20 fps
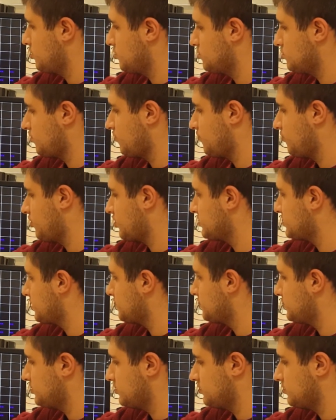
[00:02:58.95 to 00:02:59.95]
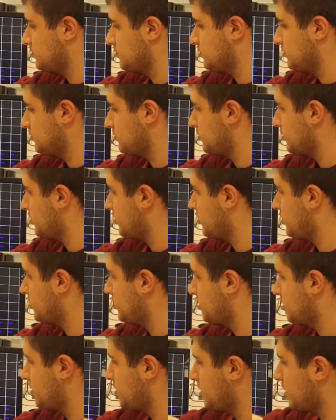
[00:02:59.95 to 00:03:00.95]
So for example,
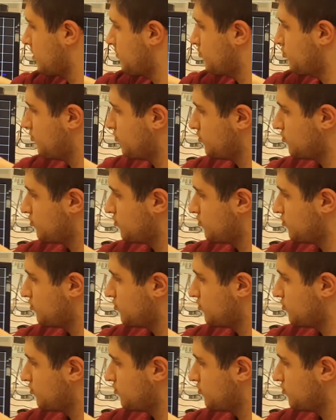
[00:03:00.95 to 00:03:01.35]
I move